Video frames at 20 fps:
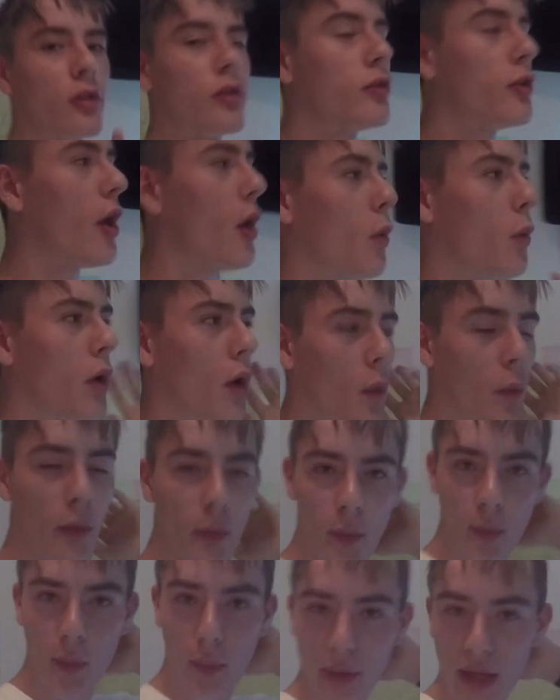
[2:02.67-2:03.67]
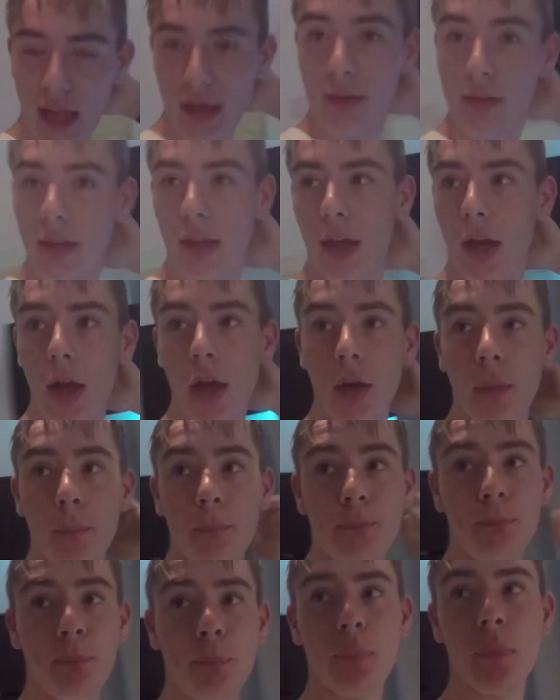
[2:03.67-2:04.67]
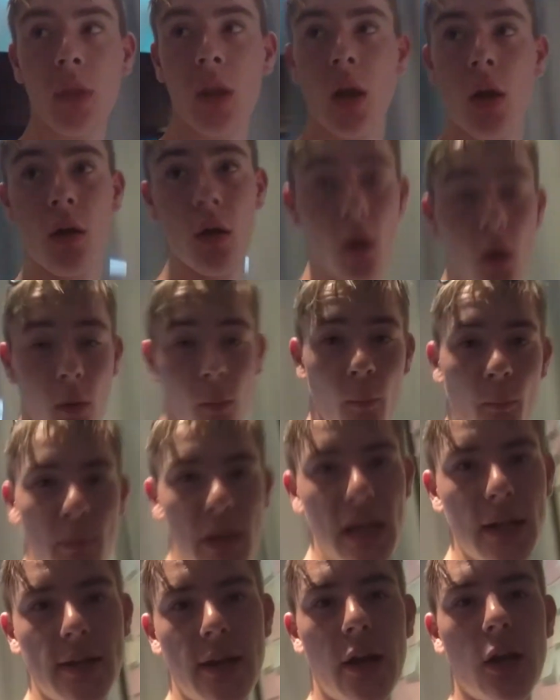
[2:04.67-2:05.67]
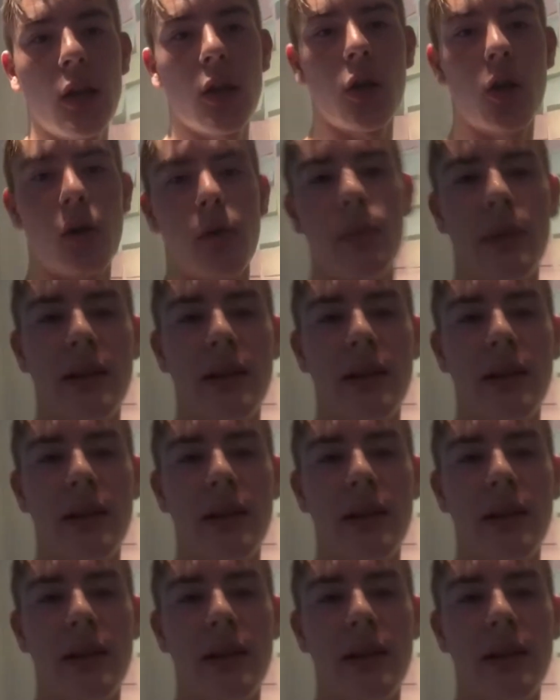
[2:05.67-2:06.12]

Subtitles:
So, when my mum gets here, me and Daniel are gonna